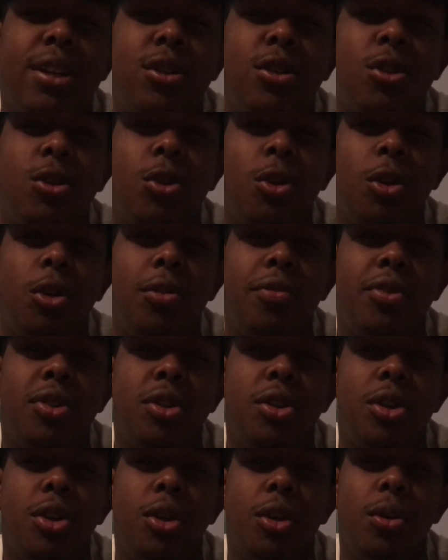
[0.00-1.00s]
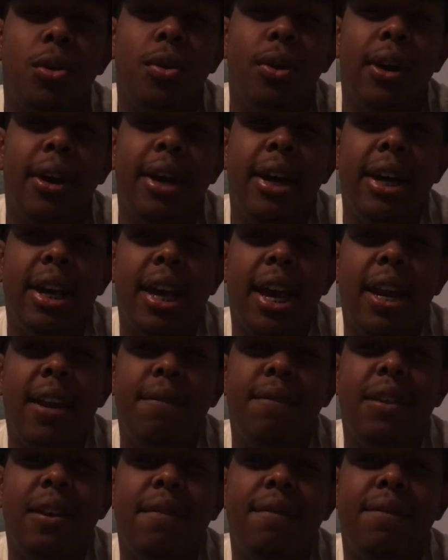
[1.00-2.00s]
serves to kind
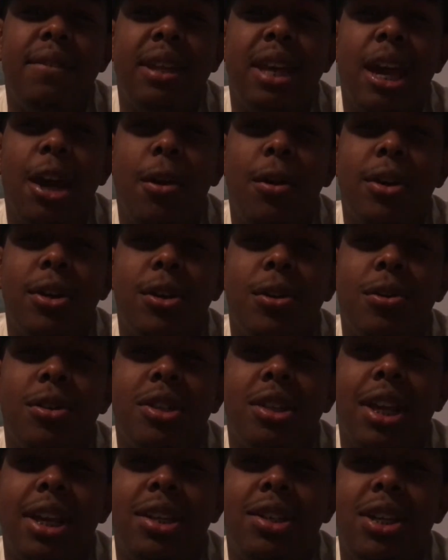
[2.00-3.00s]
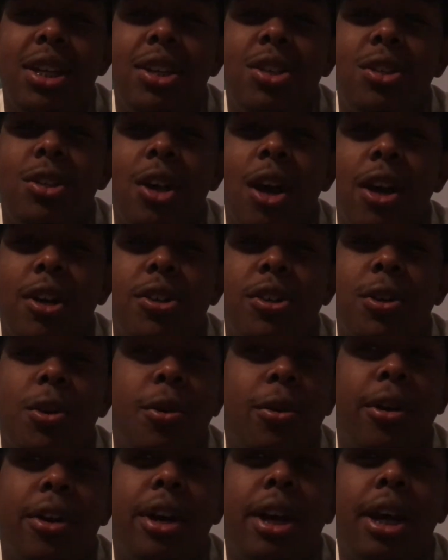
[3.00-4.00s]
of give characters like, say, Sasha
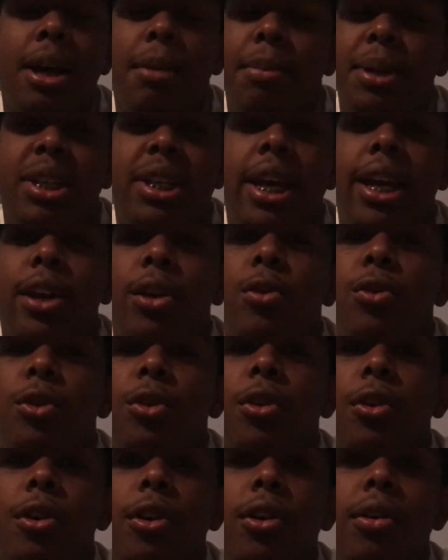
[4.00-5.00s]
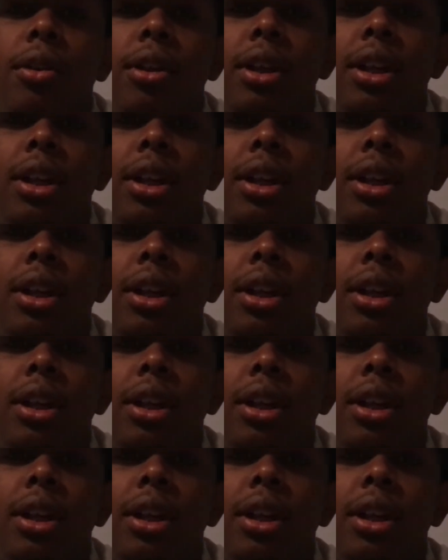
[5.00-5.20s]
or Potato Girl,